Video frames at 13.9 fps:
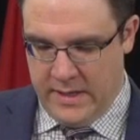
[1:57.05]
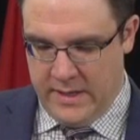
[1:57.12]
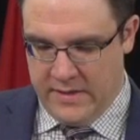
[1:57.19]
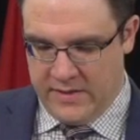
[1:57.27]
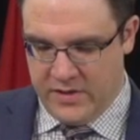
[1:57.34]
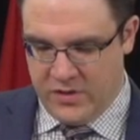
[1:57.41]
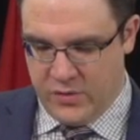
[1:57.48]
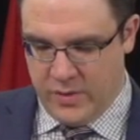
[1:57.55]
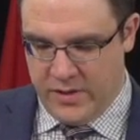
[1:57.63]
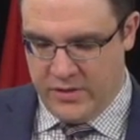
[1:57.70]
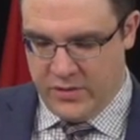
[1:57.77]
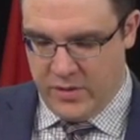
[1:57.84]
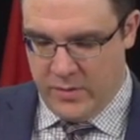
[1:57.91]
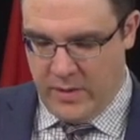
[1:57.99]
the
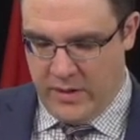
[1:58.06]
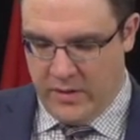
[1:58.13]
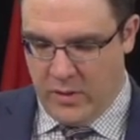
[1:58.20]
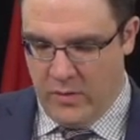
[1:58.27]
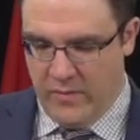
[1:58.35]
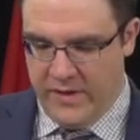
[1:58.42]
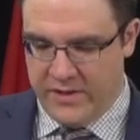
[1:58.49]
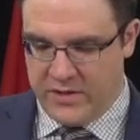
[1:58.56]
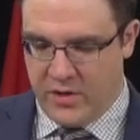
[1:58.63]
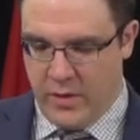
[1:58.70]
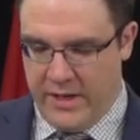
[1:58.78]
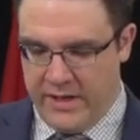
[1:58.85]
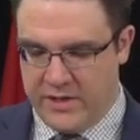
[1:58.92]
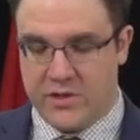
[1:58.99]
situation around COVID is
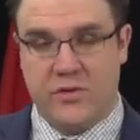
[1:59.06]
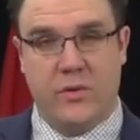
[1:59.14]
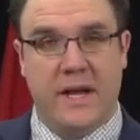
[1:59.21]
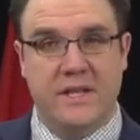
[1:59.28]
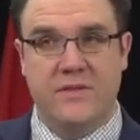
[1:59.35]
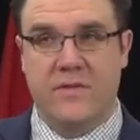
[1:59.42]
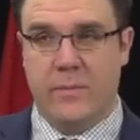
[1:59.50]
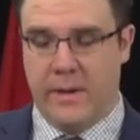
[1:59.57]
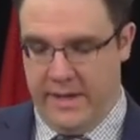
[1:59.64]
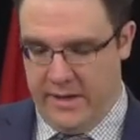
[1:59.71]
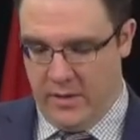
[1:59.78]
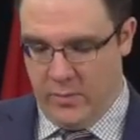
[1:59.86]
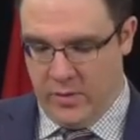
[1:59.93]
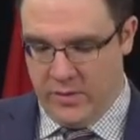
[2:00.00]
creating stress for
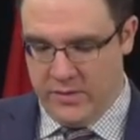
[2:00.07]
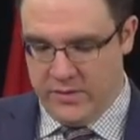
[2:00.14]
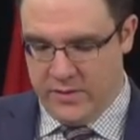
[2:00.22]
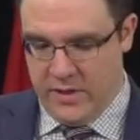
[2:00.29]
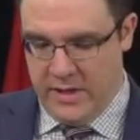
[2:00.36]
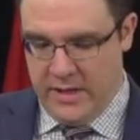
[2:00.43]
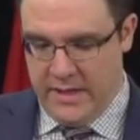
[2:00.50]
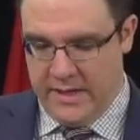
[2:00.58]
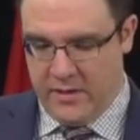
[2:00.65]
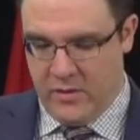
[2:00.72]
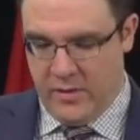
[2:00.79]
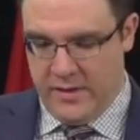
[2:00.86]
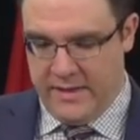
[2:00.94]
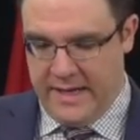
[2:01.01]
many Albertans,
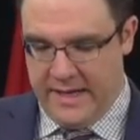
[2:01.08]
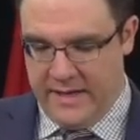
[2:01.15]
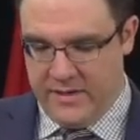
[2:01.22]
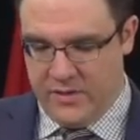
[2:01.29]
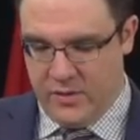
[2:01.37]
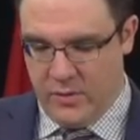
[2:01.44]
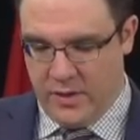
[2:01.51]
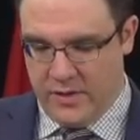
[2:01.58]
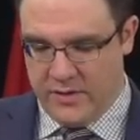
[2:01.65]
including tenants who are